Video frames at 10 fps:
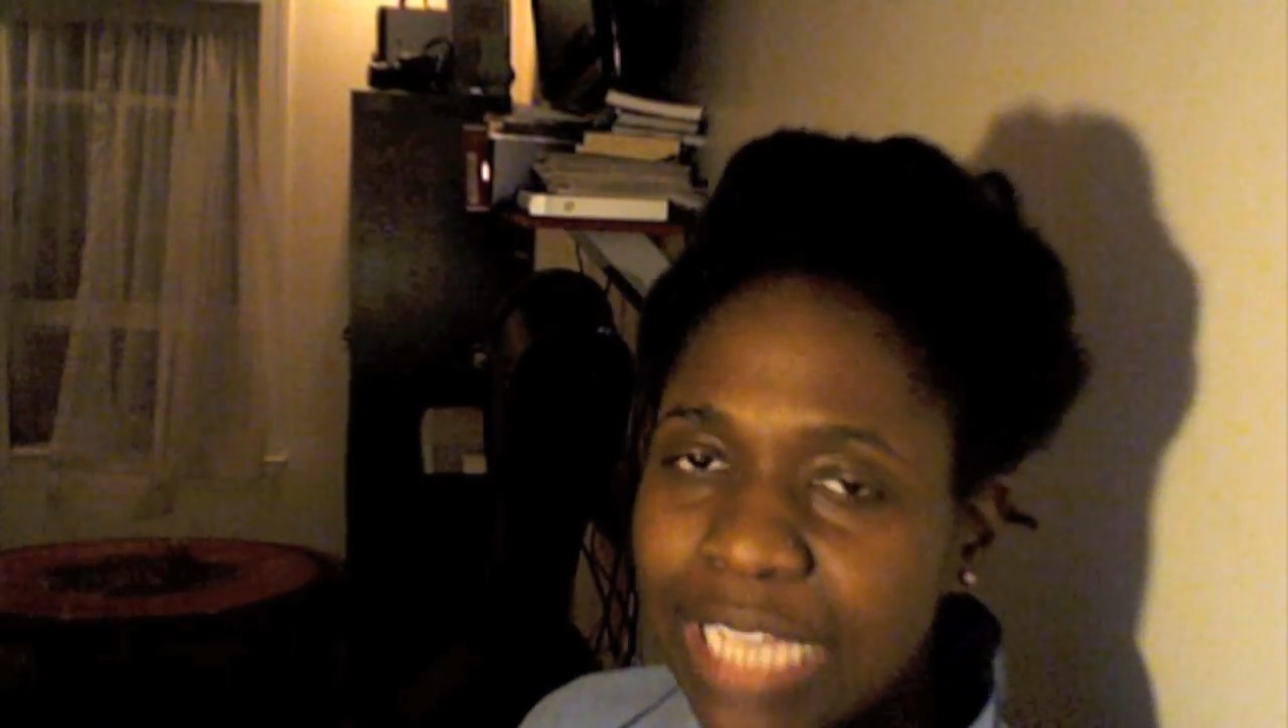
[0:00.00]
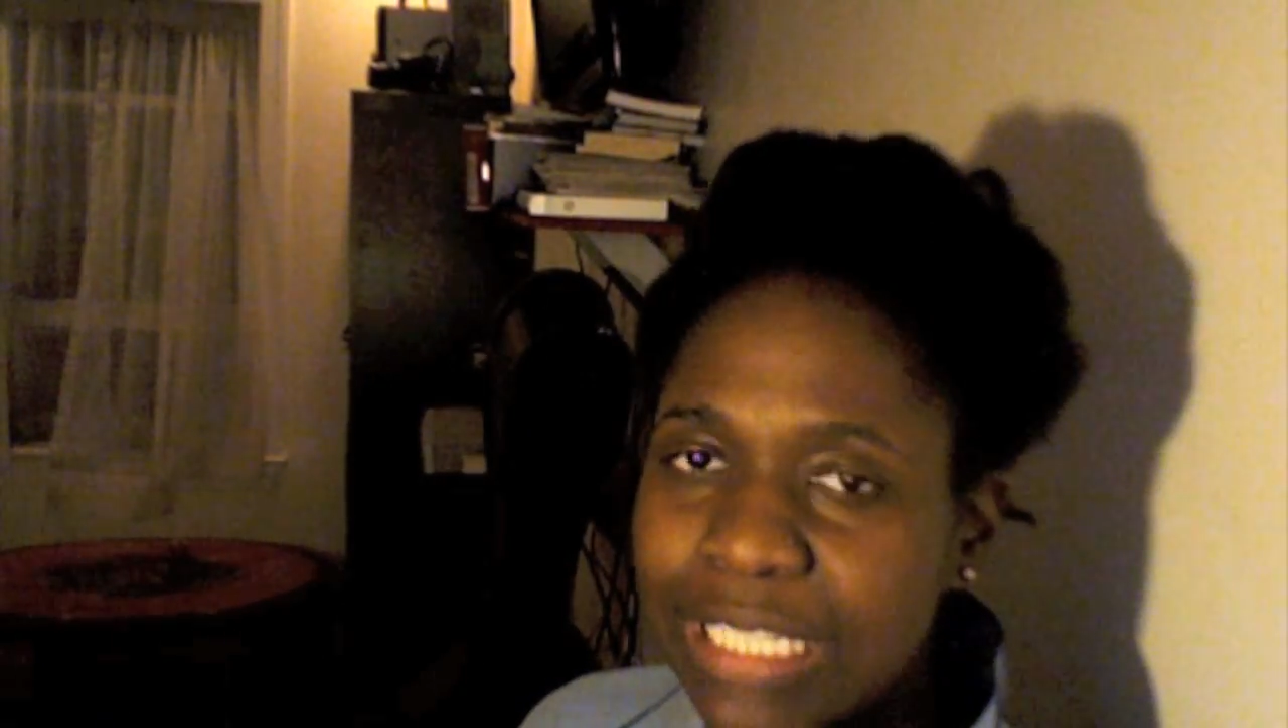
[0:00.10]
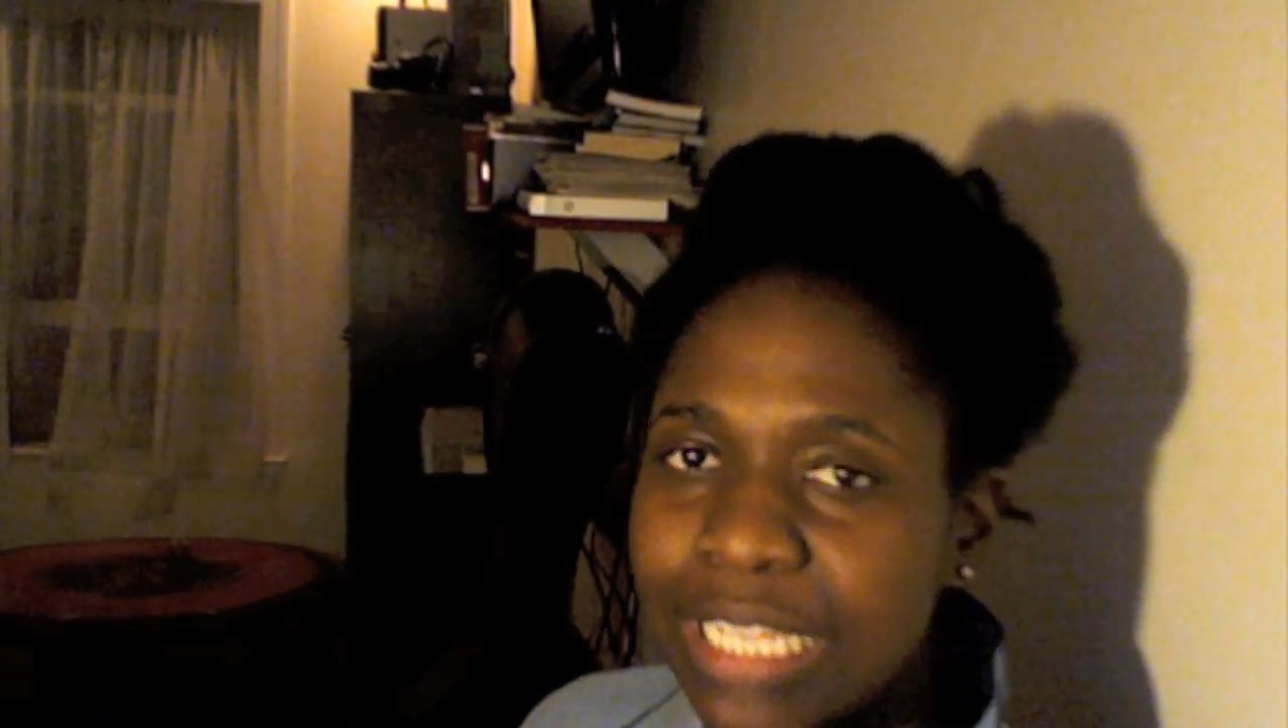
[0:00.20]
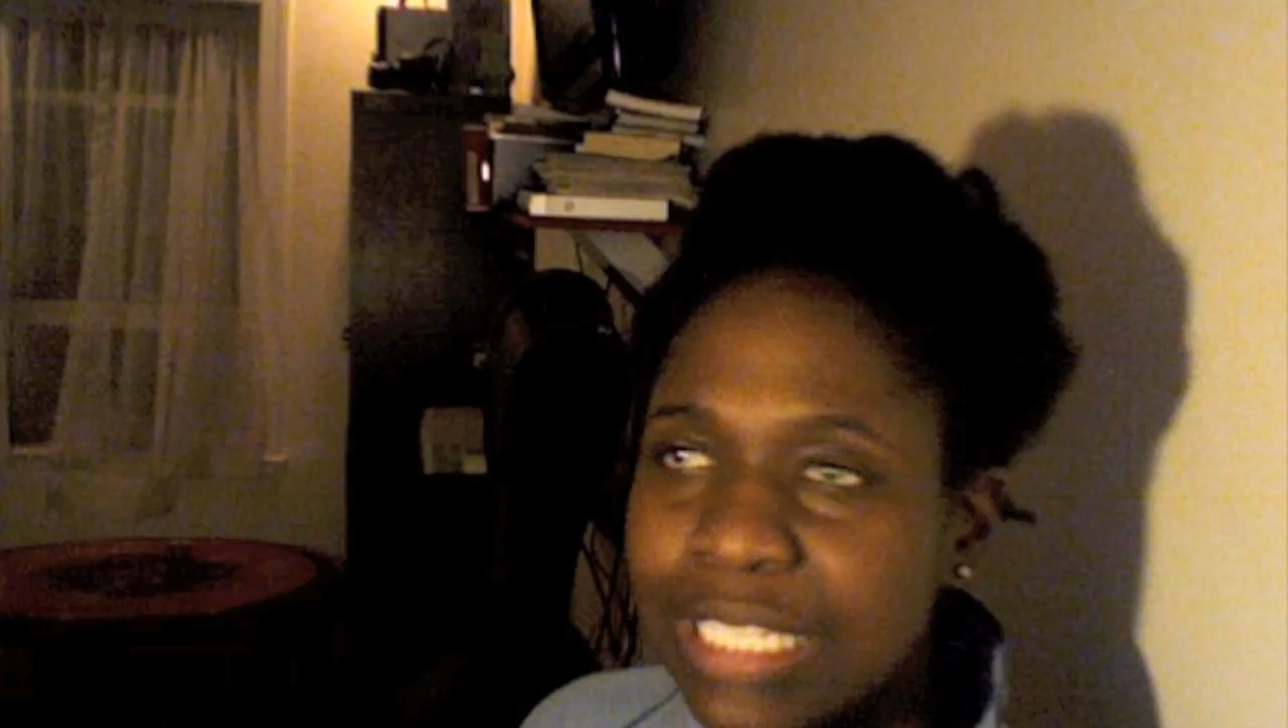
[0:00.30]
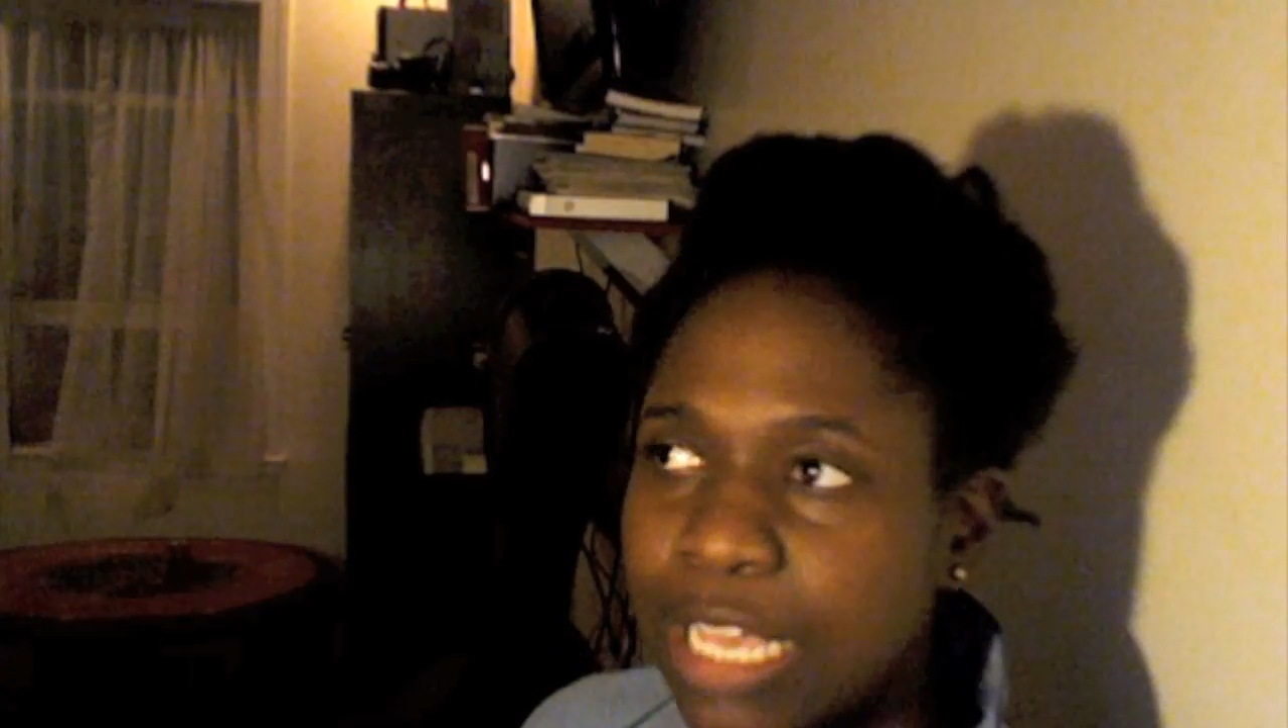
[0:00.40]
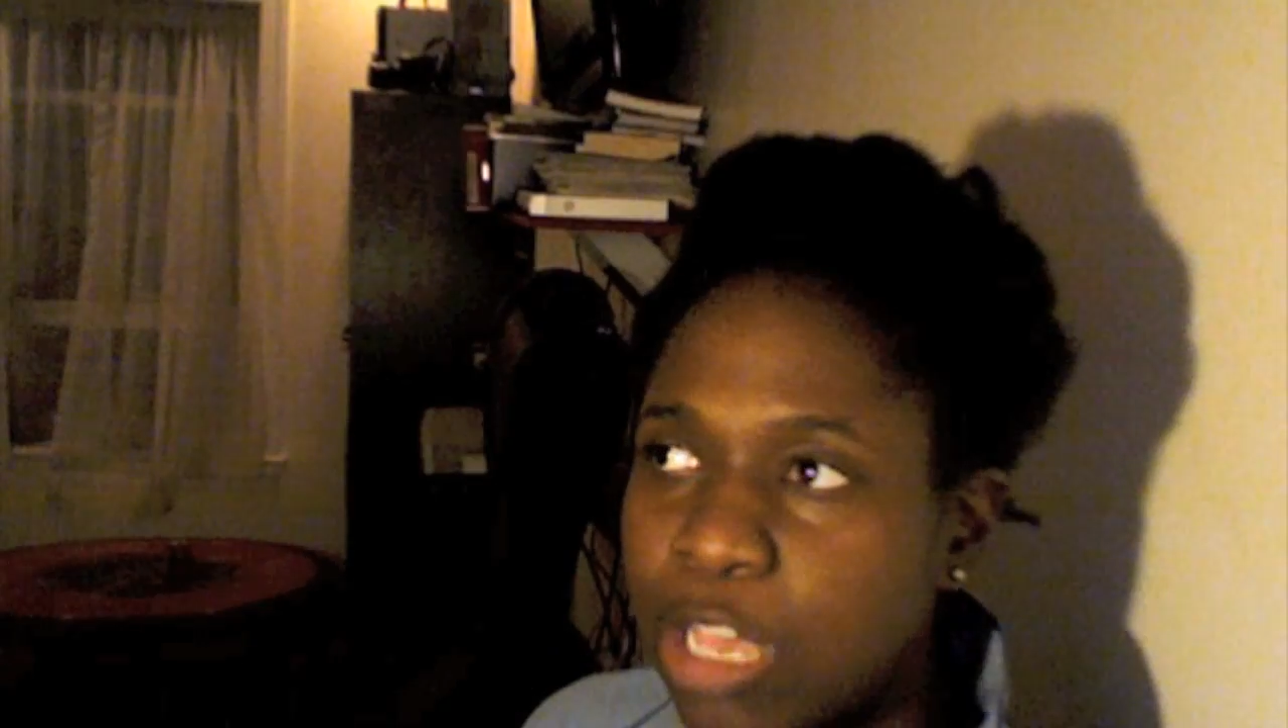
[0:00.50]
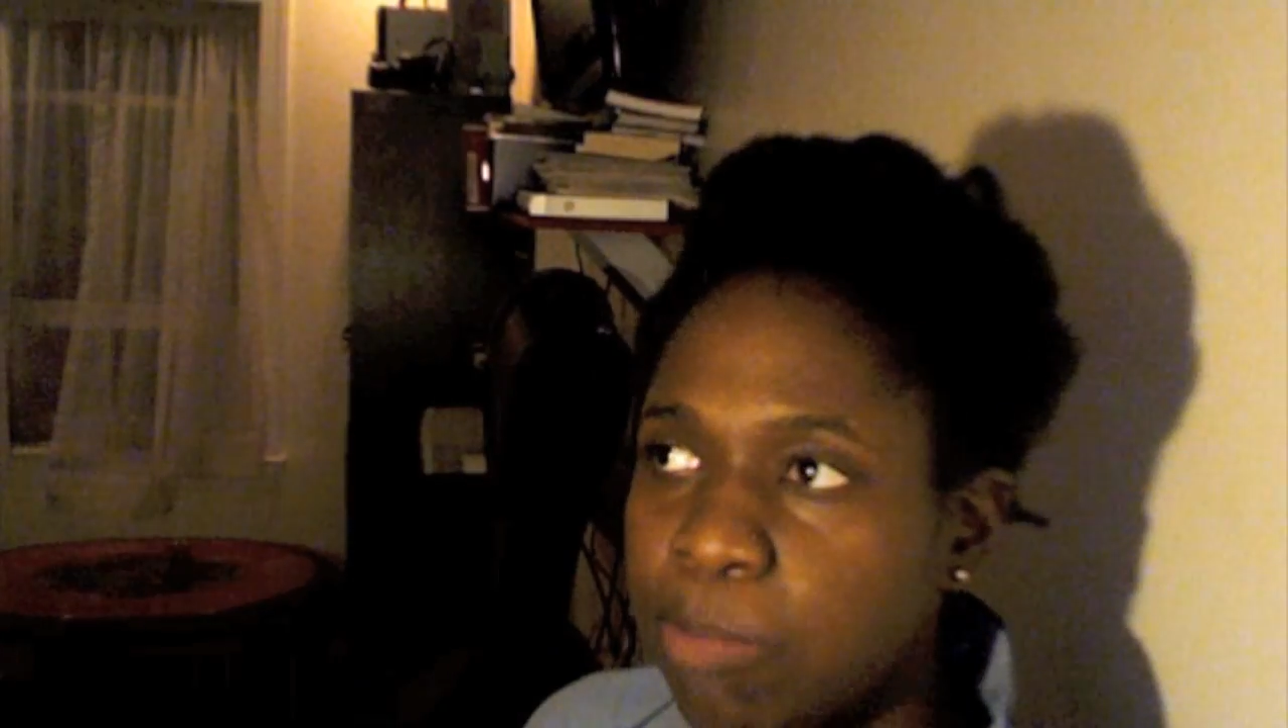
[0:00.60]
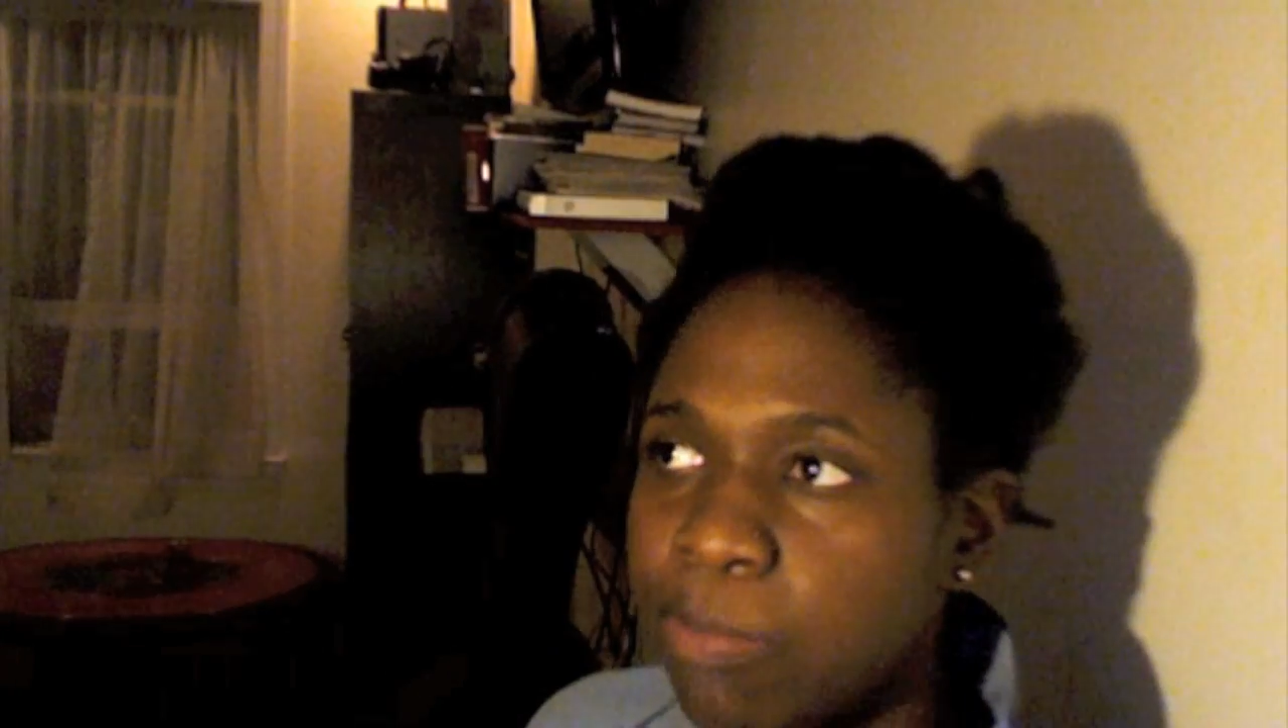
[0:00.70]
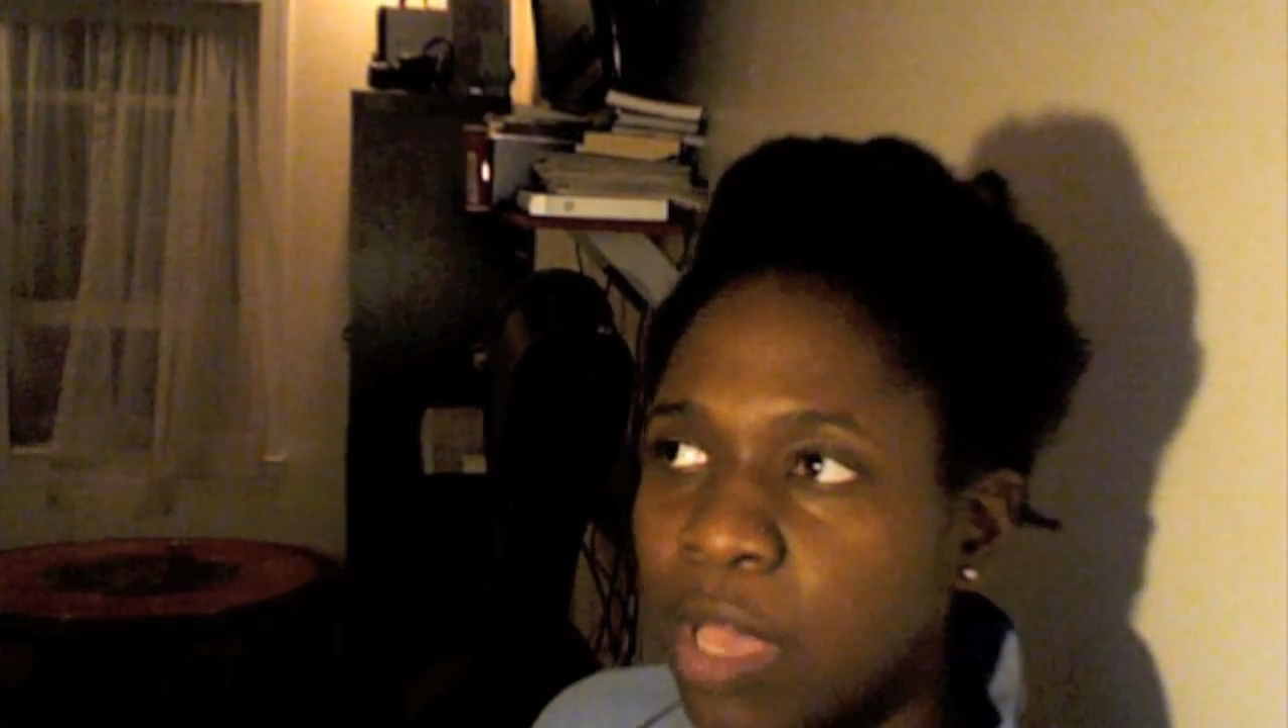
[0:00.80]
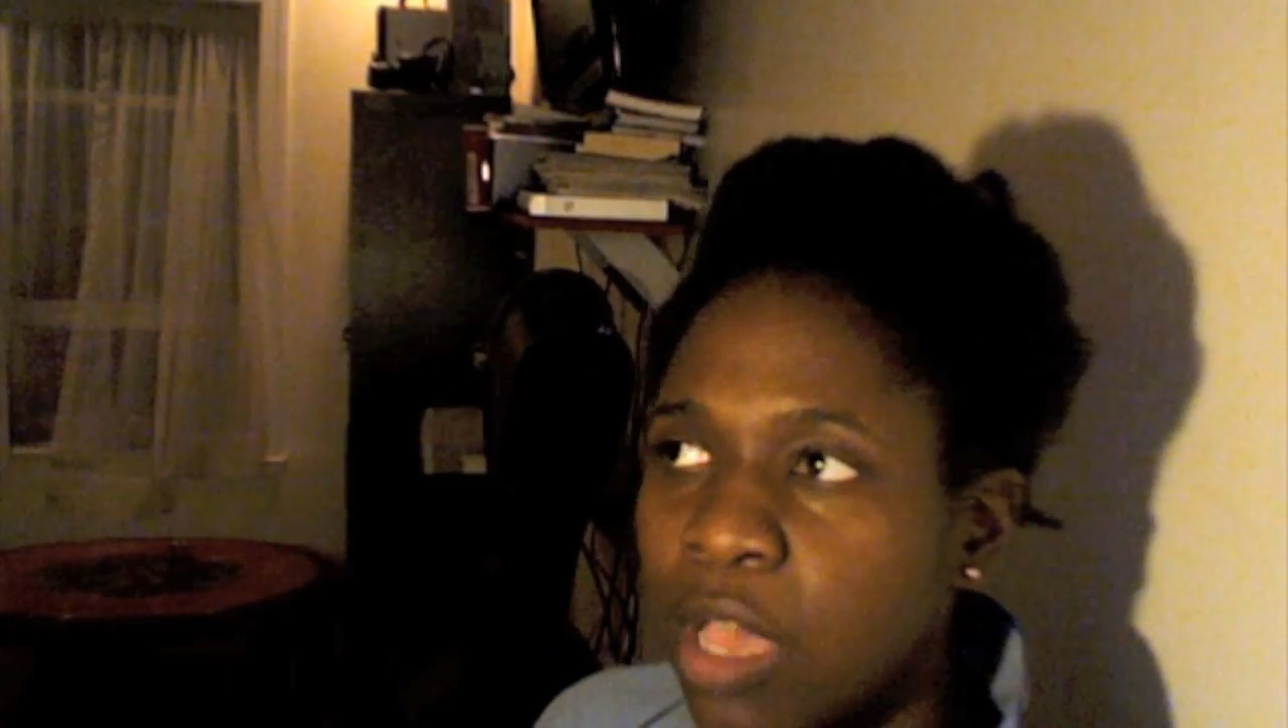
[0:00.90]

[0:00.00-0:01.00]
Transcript: I said to him,